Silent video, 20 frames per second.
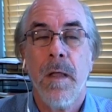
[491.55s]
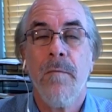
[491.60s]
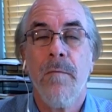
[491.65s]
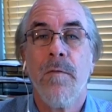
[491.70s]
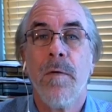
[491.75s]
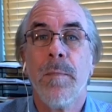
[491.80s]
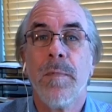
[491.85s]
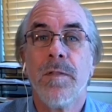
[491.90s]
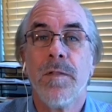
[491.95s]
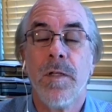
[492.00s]

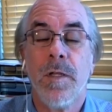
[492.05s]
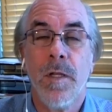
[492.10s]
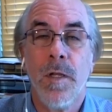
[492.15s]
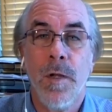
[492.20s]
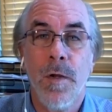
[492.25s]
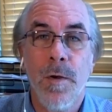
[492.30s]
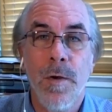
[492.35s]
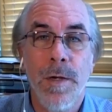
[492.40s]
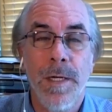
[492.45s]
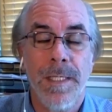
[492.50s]
From a
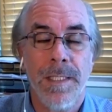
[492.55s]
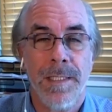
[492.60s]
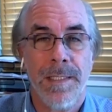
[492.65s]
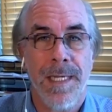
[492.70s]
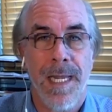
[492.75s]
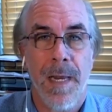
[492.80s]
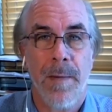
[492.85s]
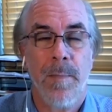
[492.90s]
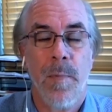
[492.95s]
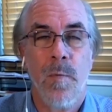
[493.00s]
security
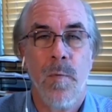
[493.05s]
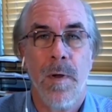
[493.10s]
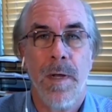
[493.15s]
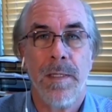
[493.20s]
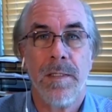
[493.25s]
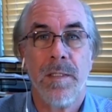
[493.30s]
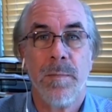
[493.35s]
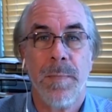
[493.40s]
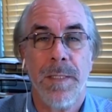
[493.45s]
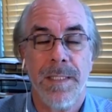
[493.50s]
standpoint,
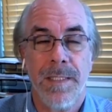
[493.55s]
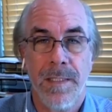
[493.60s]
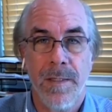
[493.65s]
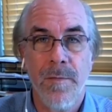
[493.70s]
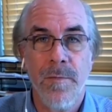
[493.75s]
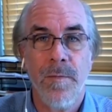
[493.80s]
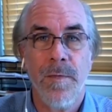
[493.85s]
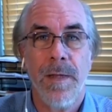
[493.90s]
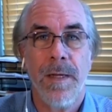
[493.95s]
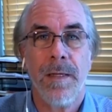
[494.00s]

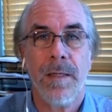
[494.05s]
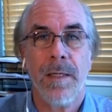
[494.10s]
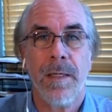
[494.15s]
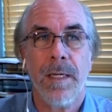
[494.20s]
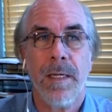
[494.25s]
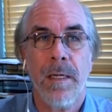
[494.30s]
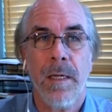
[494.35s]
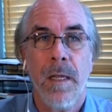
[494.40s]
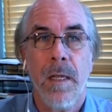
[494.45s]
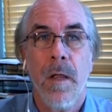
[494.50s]

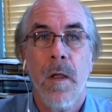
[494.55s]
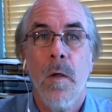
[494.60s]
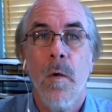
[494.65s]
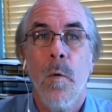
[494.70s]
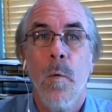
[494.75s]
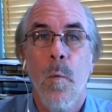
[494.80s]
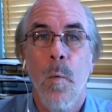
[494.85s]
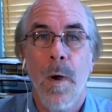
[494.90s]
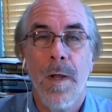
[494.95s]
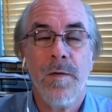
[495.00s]
specifically,
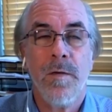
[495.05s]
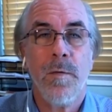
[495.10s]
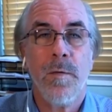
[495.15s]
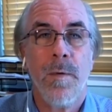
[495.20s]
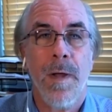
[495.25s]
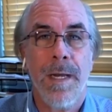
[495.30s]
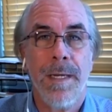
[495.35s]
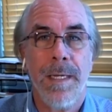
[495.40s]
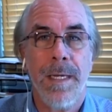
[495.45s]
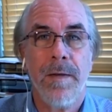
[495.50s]
what do
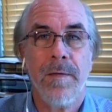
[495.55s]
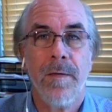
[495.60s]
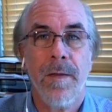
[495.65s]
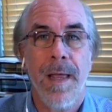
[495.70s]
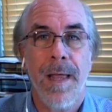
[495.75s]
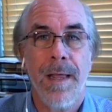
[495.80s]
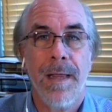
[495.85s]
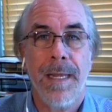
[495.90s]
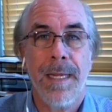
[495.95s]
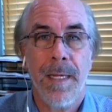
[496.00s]
I need
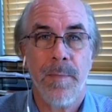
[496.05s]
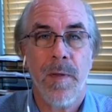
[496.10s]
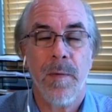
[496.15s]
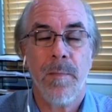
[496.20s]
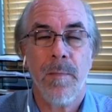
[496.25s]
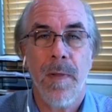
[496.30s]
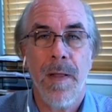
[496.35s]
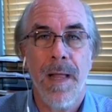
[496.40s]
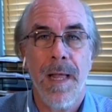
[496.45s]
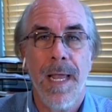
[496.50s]
to keep in
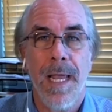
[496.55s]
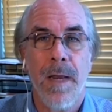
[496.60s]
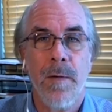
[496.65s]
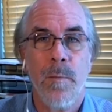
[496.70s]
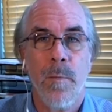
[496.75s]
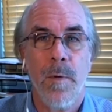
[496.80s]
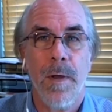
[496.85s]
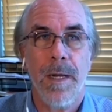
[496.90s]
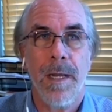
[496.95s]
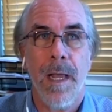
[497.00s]
mind
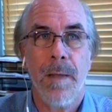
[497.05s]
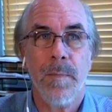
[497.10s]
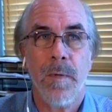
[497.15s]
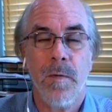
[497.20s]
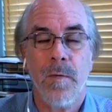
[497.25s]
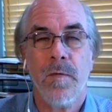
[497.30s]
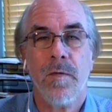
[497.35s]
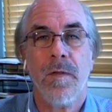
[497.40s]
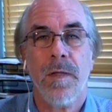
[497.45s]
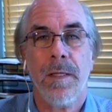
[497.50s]
when I'm
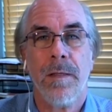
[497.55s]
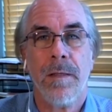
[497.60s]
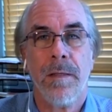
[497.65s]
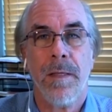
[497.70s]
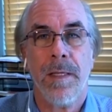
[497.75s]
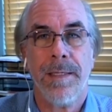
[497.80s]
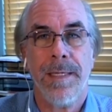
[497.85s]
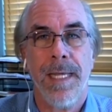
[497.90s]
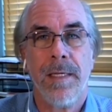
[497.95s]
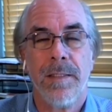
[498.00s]
using
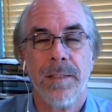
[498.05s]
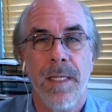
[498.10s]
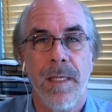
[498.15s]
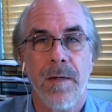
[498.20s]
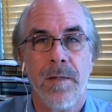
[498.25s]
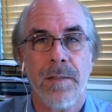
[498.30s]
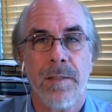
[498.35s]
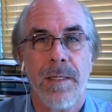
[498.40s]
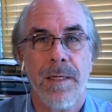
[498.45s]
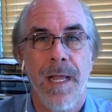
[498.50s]
the data
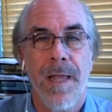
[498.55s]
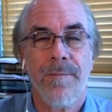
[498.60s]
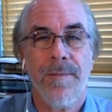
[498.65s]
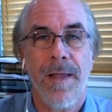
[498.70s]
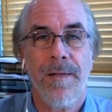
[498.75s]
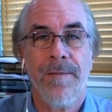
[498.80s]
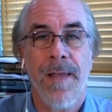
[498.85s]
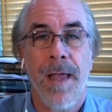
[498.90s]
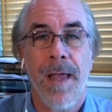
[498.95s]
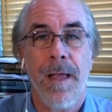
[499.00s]
centers that
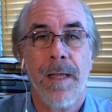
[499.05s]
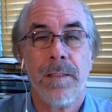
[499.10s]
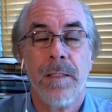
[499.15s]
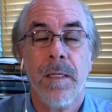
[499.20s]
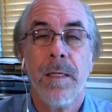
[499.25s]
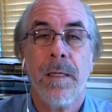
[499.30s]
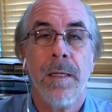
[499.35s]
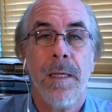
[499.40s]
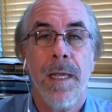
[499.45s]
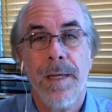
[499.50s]
Highfive has?
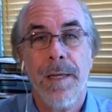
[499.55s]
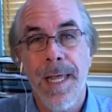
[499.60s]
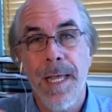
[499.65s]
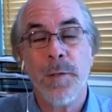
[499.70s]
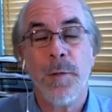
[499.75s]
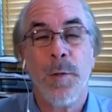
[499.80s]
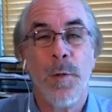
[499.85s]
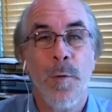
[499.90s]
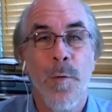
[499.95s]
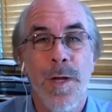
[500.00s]
And to
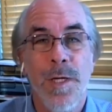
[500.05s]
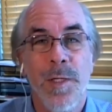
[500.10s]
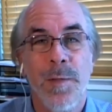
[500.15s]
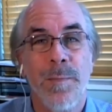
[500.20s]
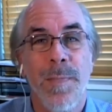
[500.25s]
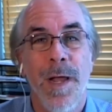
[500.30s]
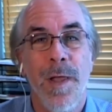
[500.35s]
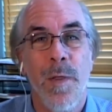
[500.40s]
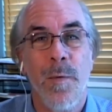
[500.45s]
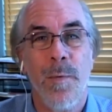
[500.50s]
answer your question,
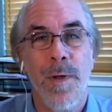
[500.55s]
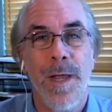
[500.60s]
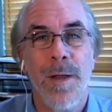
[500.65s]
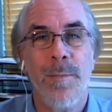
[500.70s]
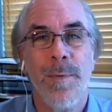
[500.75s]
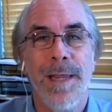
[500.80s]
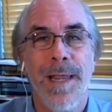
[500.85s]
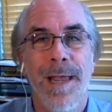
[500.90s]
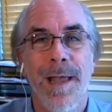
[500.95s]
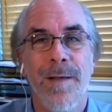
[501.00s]
by the way,
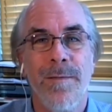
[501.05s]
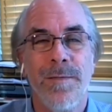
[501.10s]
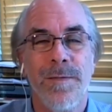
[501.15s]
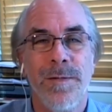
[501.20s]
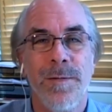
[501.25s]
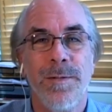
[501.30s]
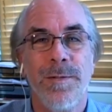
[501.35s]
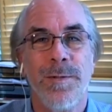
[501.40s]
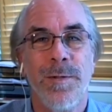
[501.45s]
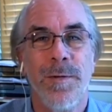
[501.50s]
we have
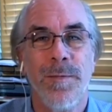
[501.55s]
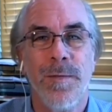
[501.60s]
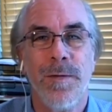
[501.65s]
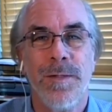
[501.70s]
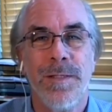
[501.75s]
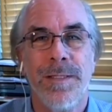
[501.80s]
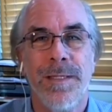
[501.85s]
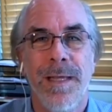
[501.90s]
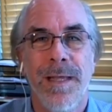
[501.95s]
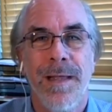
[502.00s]
two
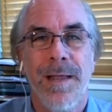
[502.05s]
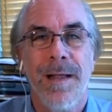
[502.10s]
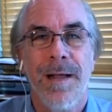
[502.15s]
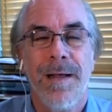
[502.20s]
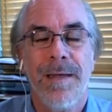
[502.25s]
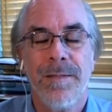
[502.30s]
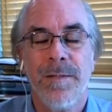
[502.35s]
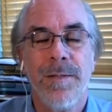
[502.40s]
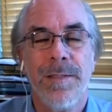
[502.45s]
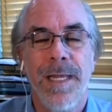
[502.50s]

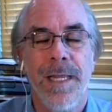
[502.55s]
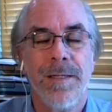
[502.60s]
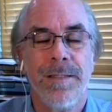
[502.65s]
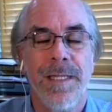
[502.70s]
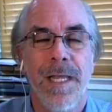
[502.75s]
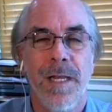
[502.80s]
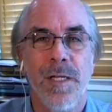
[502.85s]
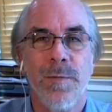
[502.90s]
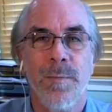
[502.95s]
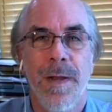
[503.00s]
data
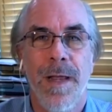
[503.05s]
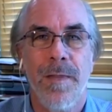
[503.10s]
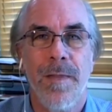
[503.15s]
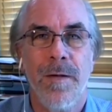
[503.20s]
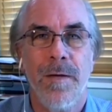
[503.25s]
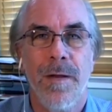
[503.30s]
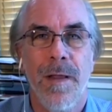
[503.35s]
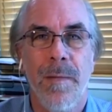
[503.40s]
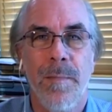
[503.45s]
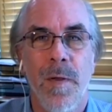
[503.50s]
centers
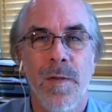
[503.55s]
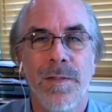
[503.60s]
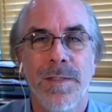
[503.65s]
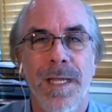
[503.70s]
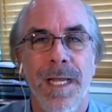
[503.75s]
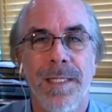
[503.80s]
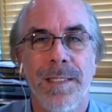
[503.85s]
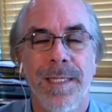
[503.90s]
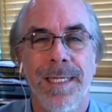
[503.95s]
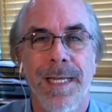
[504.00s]
on both
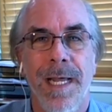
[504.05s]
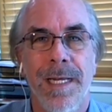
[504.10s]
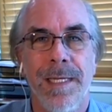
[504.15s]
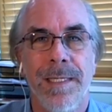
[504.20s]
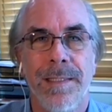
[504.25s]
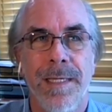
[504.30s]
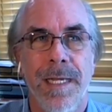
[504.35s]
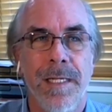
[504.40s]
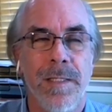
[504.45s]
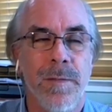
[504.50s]
sides of the
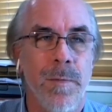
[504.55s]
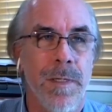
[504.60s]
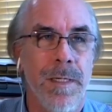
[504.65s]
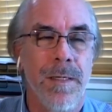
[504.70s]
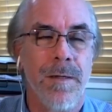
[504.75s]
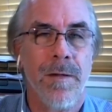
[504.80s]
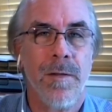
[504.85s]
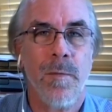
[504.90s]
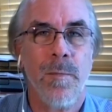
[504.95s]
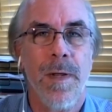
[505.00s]
United States, one
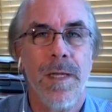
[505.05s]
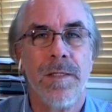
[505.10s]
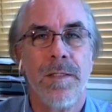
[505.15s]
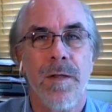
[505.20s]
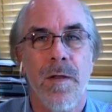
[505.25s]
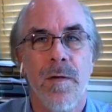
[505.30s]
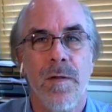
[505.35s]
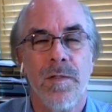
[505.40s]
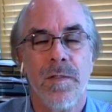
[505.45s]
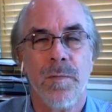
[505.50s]
here on the
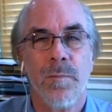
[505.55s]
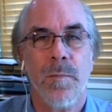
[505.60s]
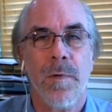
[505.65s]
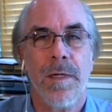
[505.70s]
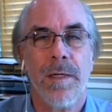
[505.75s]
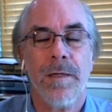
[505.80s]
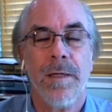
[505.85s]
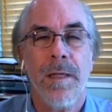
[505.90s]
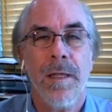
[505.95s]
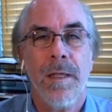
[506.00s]
West Coast and
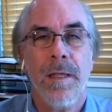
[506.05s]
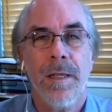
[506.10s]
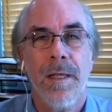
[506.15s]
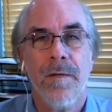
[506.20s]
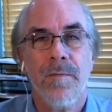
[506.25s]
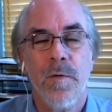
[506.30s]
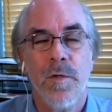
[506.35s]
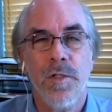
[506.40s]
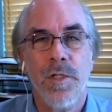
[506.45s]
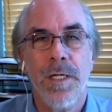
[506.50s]
one
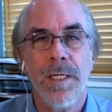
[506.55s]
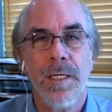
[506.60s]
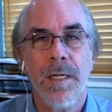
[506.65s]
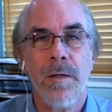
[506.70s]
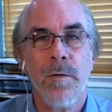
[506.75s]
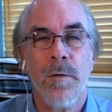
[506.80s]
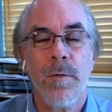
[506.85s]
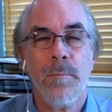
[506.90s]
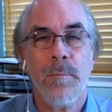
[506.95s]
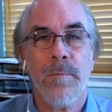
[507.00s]
in
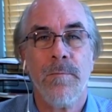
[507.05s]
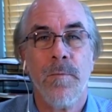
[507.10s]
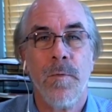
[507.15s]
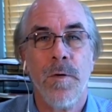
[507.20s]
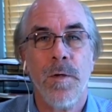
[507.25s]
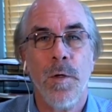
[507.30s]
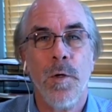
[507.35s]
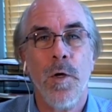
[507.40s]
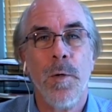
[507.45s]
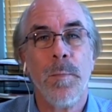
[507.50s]
Virginia. For
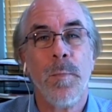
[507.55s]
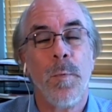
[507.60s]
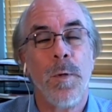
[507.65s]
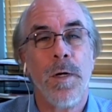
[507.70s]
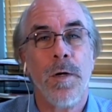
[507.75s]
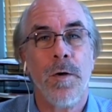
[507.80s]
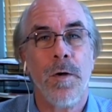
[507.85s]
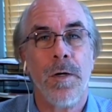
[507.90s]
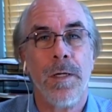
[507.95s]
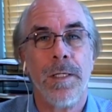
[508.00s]
Europe, we're
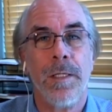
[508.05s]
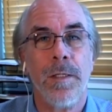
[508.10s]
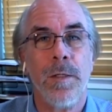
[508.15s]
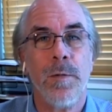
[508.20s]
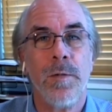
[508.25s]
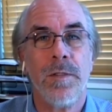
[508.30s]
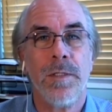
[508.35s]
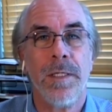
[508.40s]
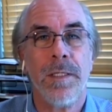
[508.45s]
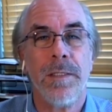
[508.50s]
currently
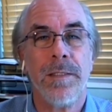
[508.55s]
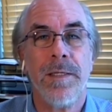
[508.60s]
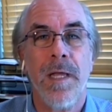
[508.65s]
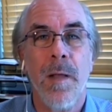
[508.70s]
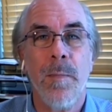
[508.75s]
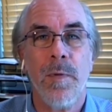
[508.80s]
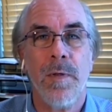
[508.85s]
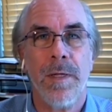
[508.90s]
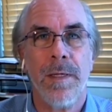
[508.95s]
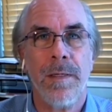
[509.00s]
using
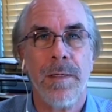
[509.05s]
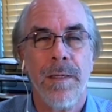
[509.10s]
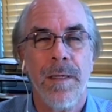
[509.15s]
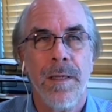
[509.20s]
Dublin